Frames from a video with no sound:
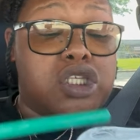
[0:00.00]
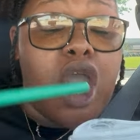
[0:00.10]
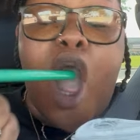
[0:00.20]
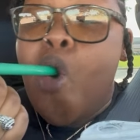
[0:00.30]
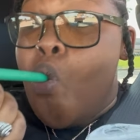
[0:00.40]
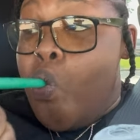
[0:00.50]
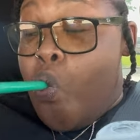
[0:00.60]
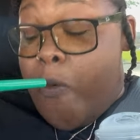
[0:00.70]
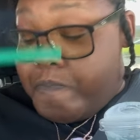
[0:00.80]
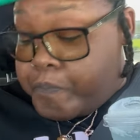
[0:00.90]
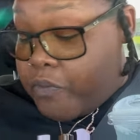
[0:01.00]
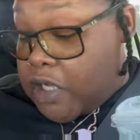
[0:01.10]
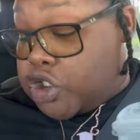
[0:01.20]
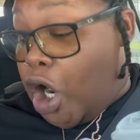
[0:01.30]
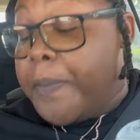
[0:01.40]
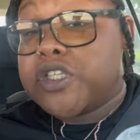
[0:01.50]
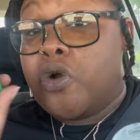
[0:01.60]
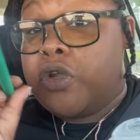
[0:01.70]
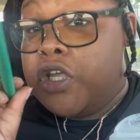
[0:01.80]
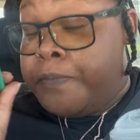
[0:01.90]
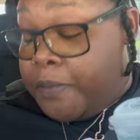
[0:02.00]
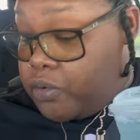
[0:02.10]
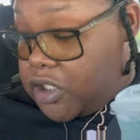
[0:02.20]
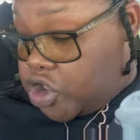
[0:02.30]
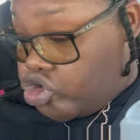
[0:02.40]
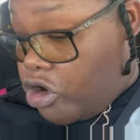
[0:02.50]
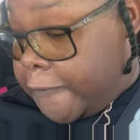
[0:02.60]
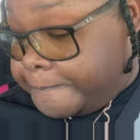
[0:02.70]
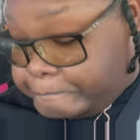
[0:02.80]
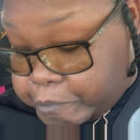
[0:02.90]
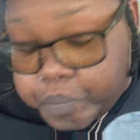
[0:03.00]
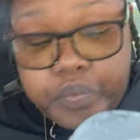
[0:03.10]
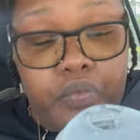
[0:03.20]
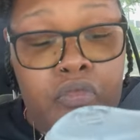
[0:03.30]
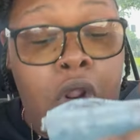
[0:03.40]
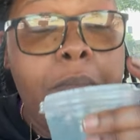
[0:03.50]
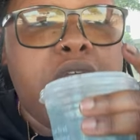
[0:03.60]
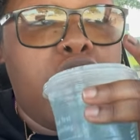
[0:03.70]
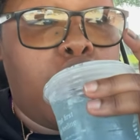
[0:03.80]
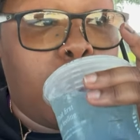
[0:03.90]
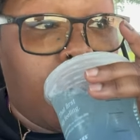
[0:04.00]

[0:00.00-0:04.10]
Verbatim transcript: Starbucks gonna kill people with this straw. But yeah.